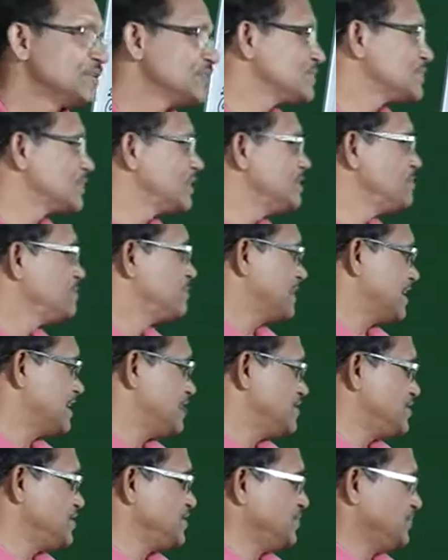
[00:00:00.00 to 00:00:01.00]
so an
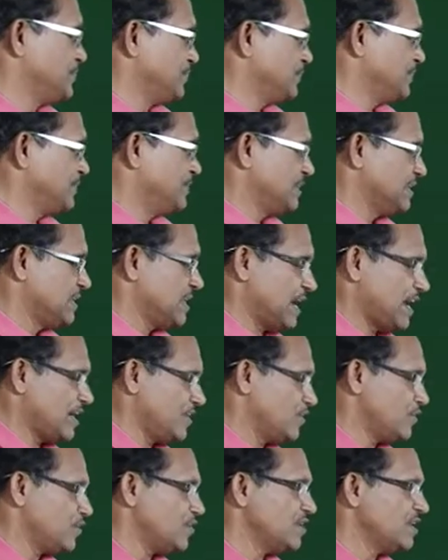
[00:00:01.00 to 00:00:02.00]
imperative
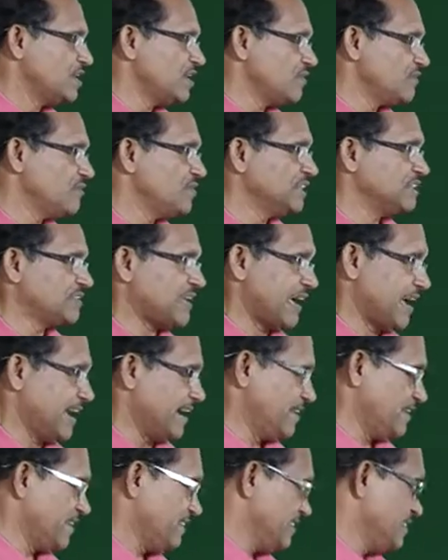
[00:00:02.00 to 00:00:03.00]
an order with
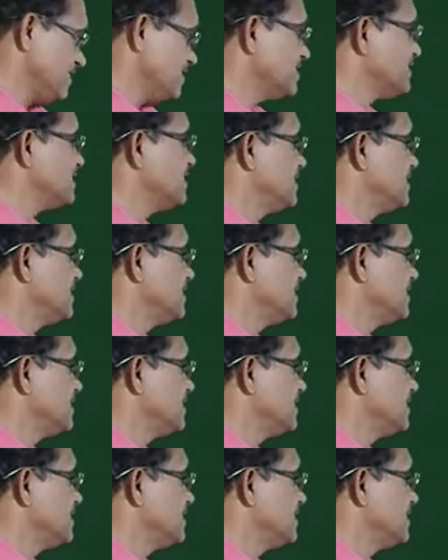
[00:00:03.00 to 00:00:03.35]
anchor